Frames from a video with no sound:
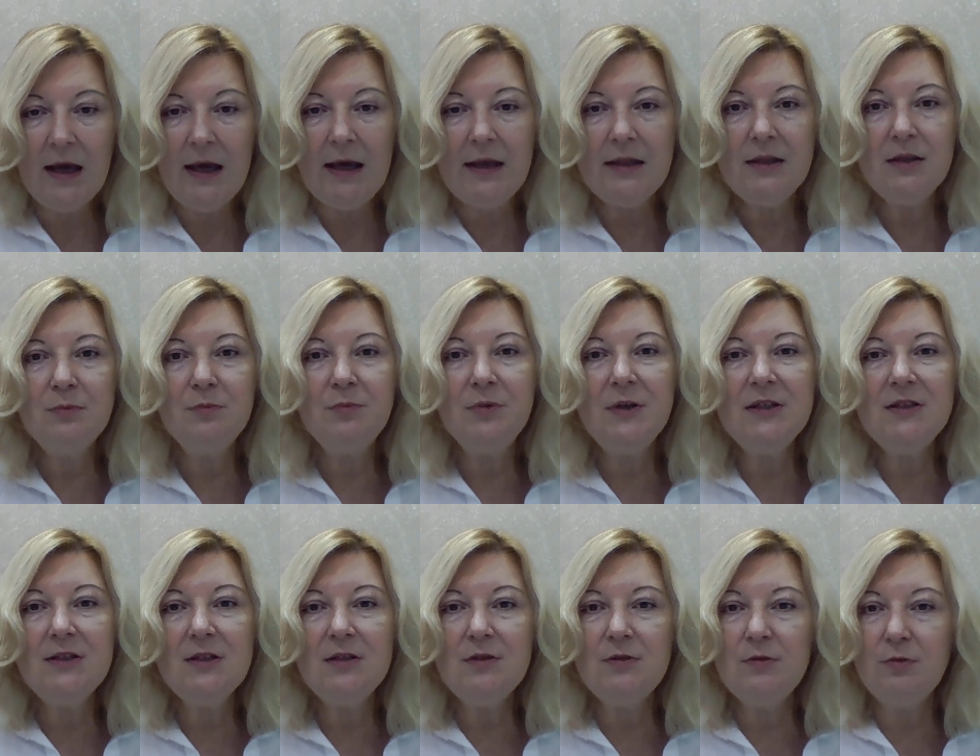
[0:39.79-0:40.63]
It
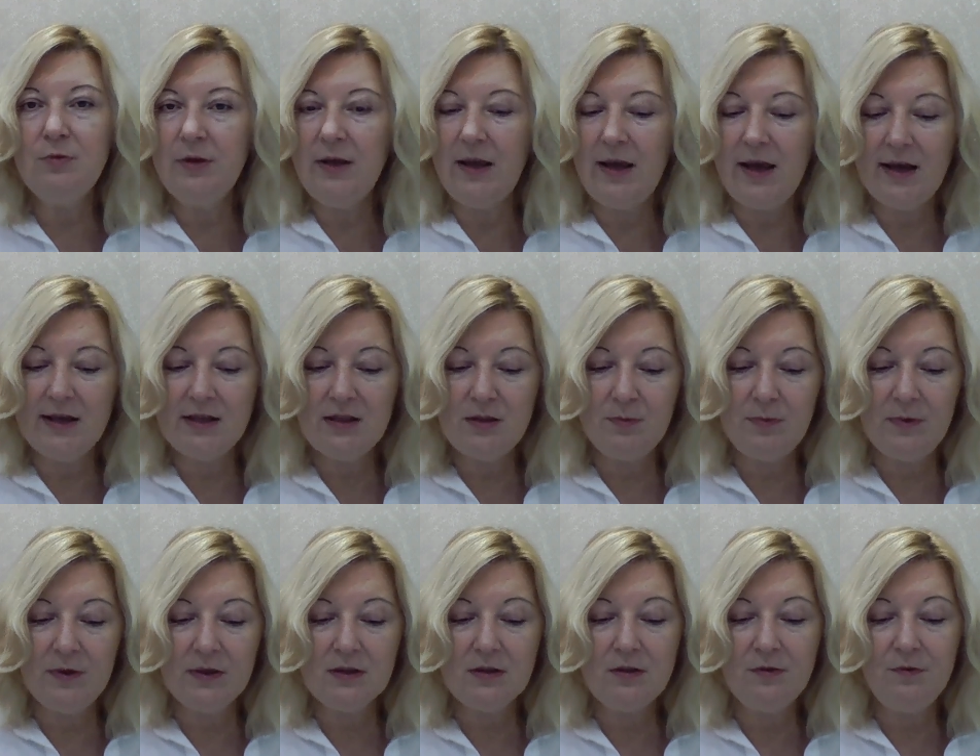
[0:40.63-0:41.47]
embraces three
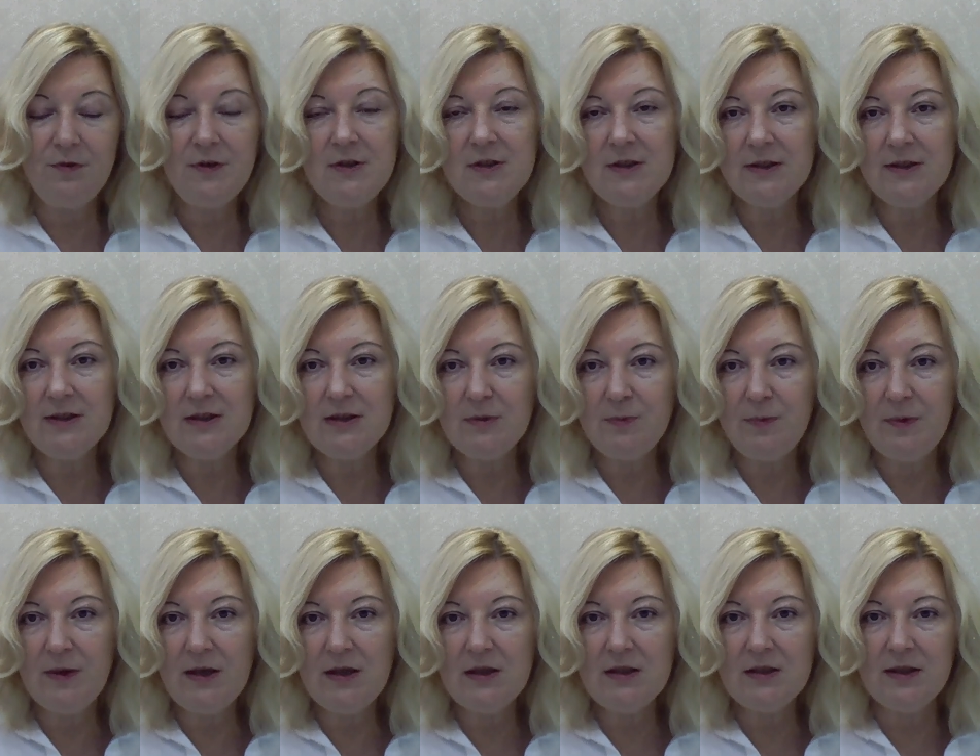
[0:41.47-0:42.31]
aspects: physical
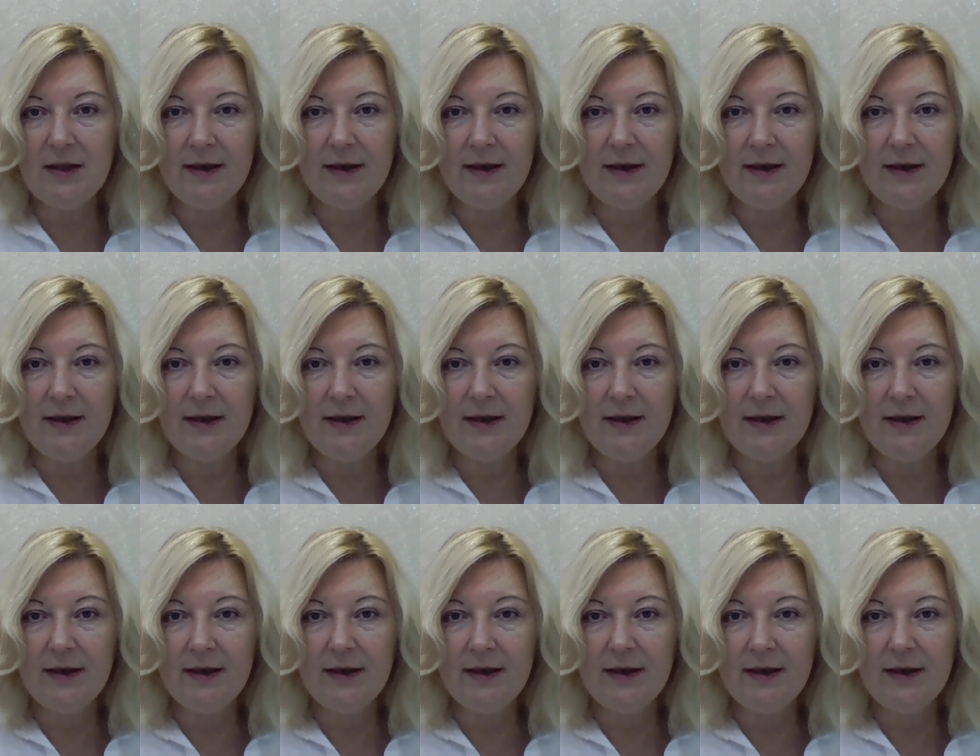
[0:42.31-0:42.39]
space,